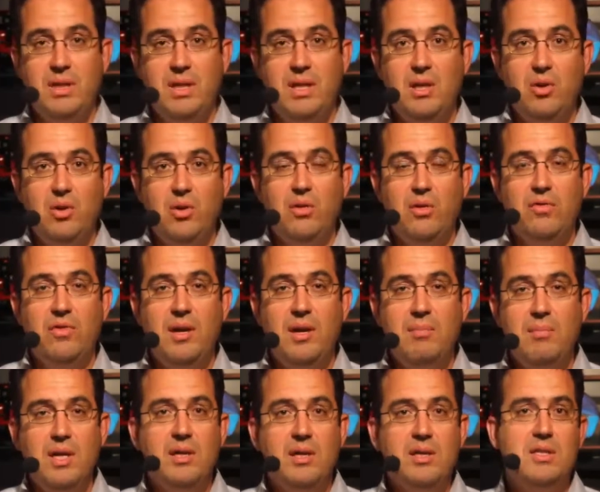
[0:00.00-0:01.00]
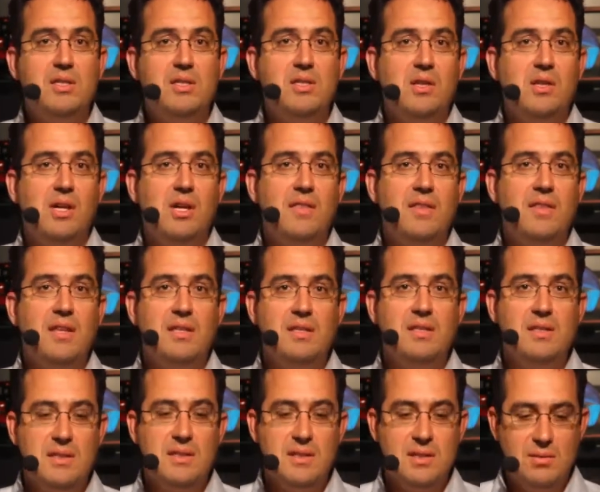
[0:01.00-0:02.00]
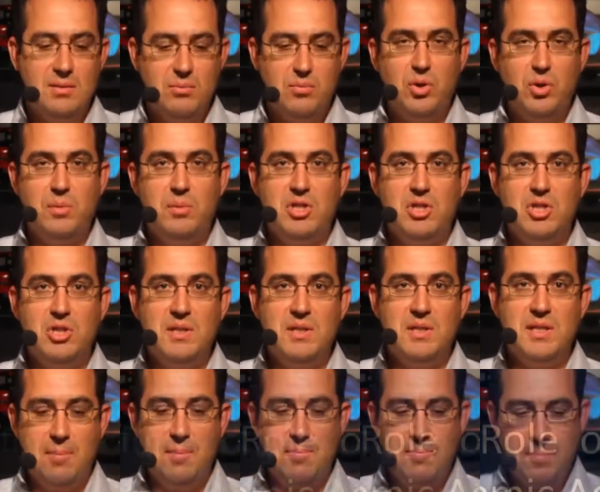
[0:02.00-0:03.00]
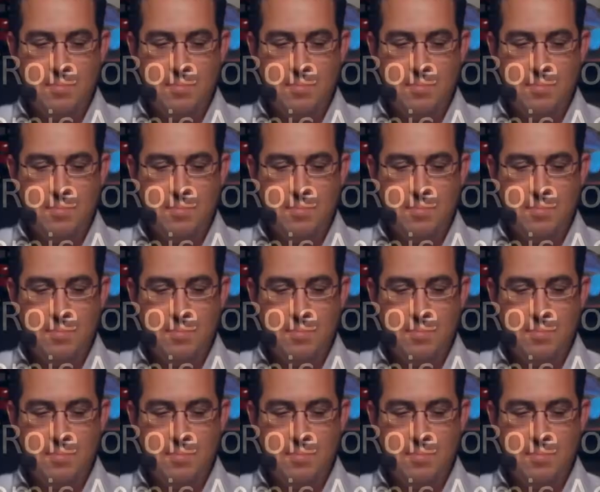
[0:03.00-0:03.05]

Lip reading: either of them because the content is pretty much the same.